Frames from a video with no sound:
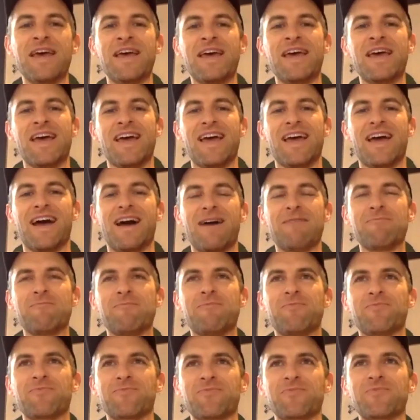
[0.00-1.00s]

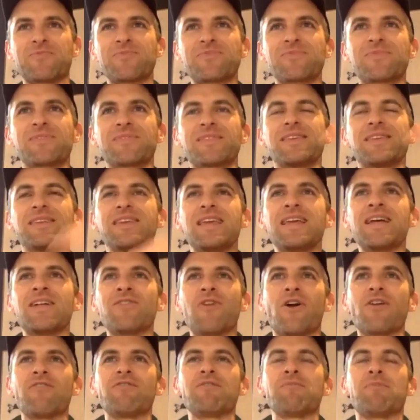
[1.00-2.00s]
A
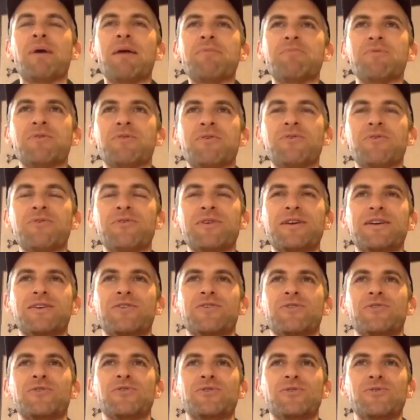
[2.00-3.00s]
lot of the people
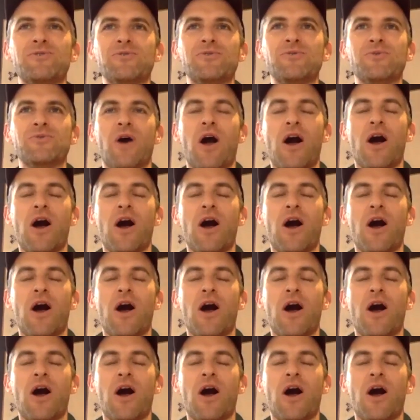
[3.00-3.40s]
who